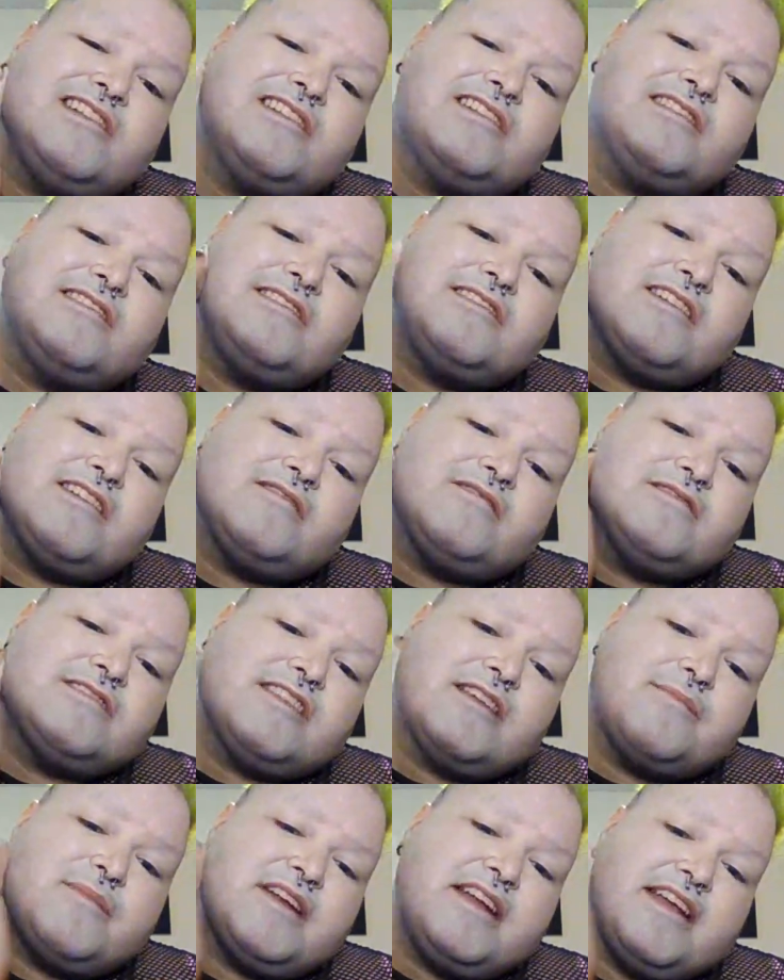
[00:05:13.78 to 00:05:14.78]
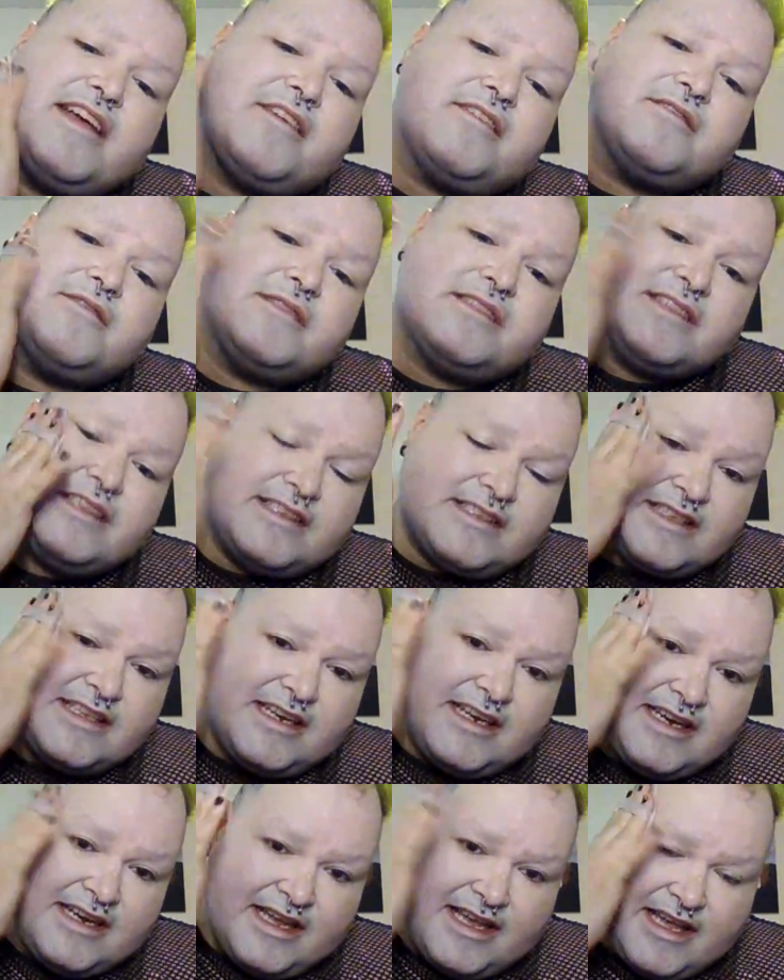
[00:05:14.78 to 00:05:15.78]
So somebody else was
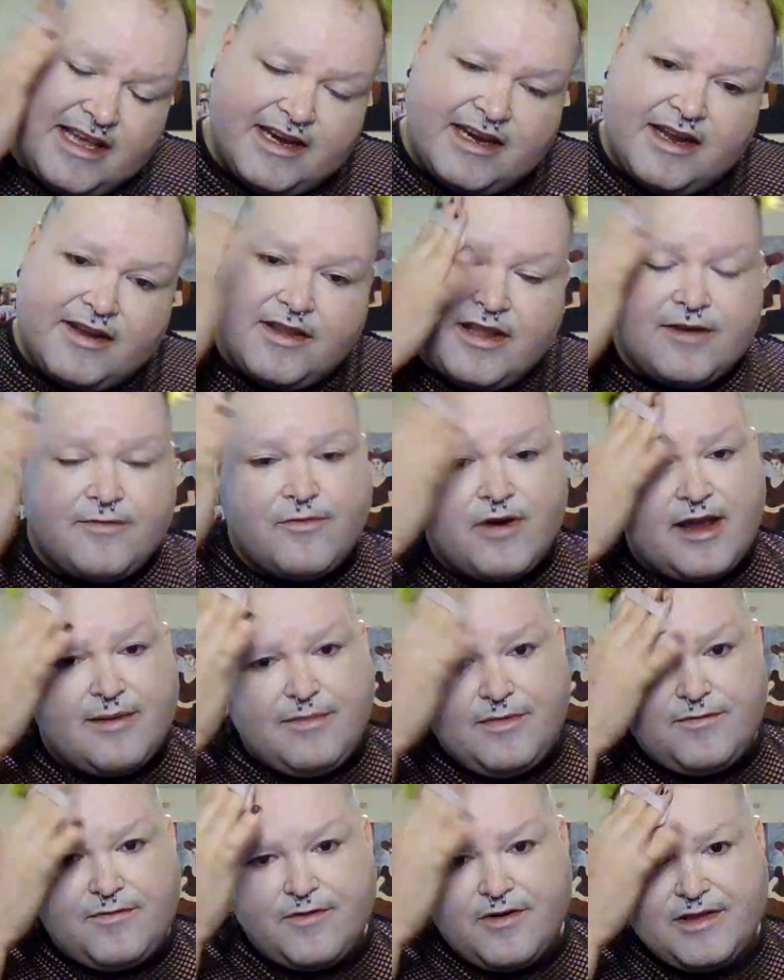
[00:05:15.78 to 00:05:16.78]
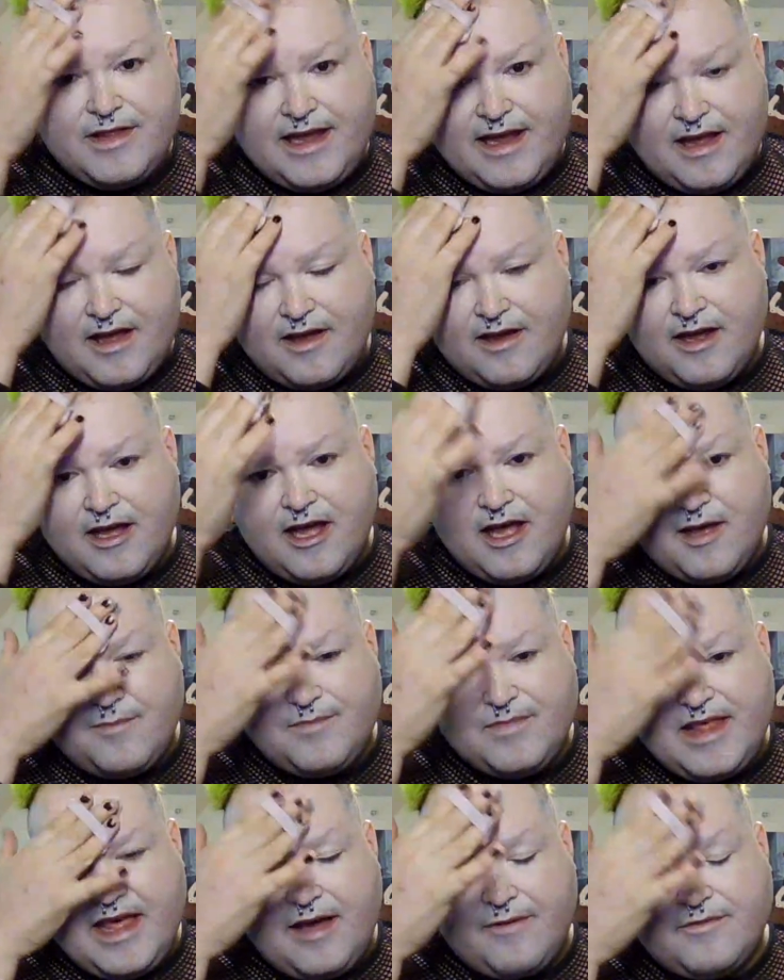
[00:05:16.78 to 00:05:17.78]
listening in, and then right before they hung up,
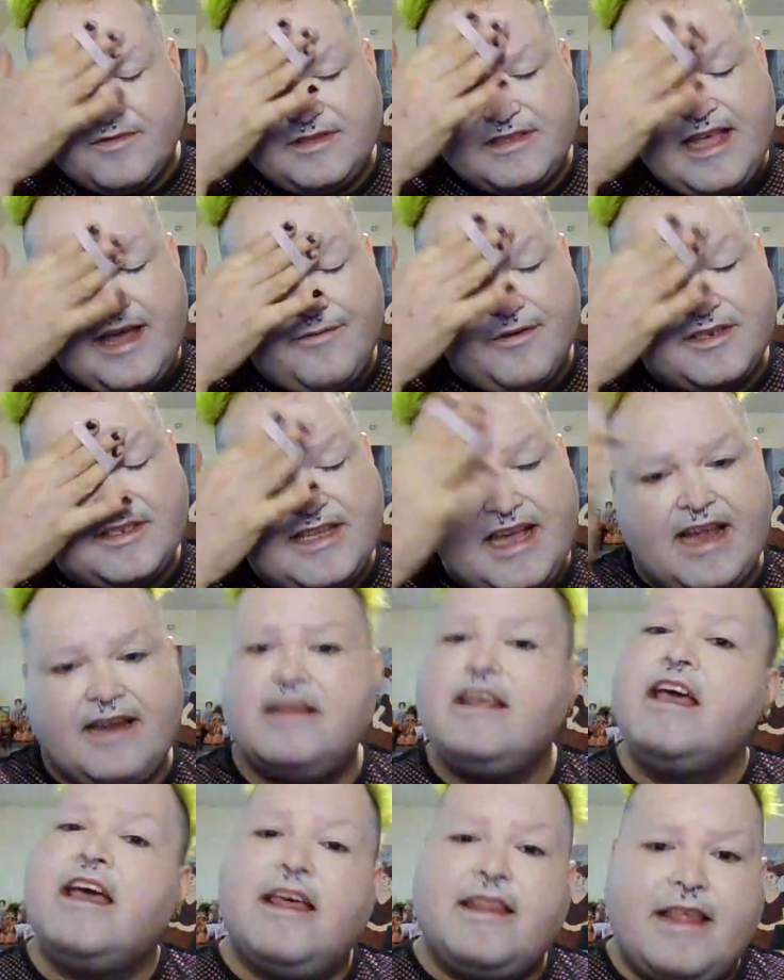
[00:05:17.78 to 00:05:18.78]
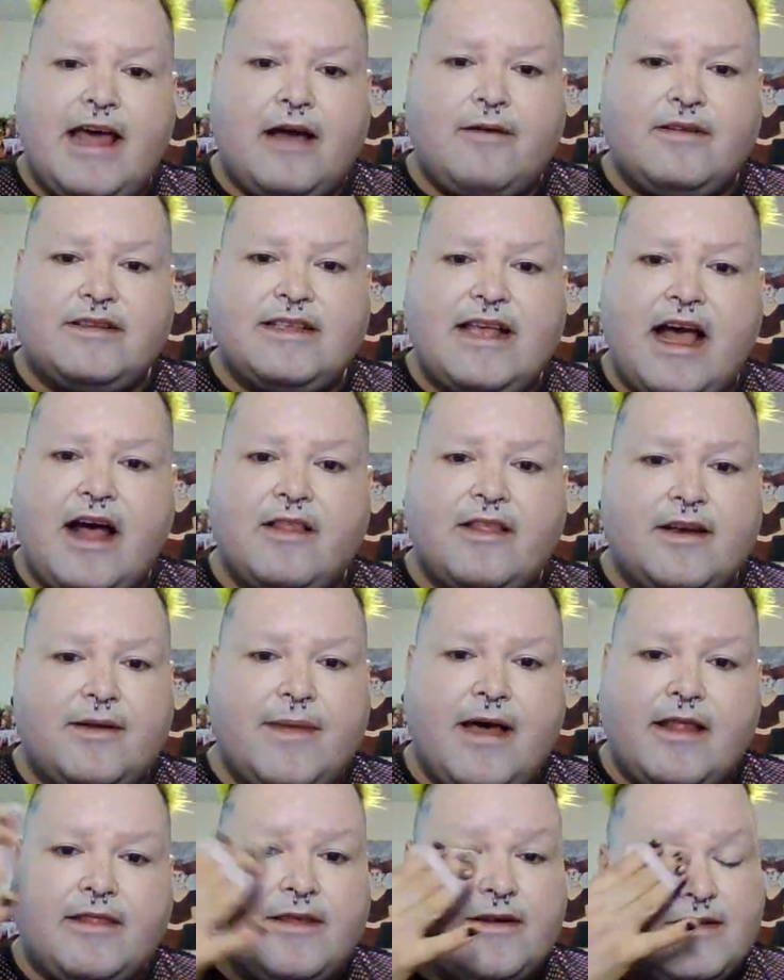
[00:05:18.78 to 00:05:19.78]
they were saying that was Alan
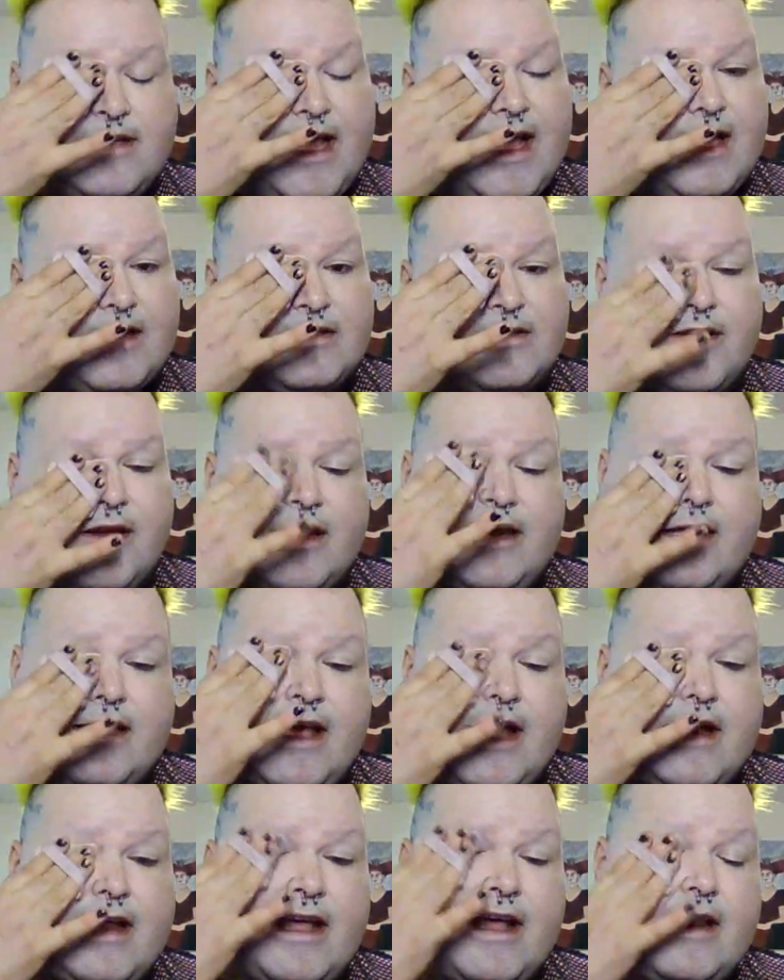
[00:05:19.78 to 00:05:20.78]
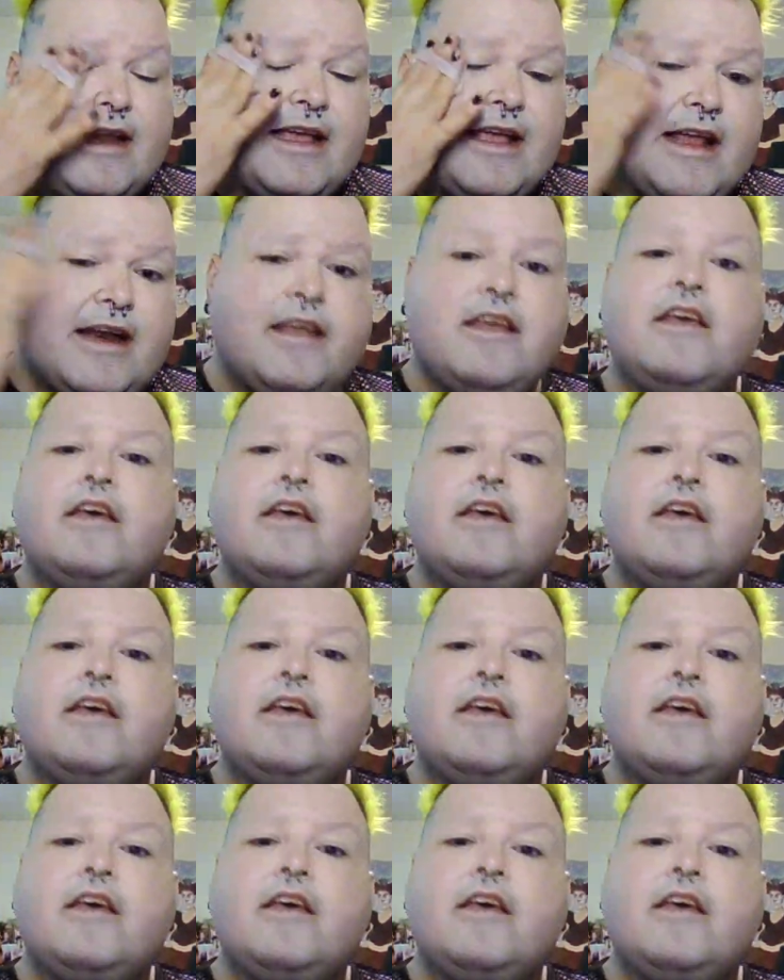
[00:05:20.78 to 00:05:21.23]
about their tax credit, yada yada yada.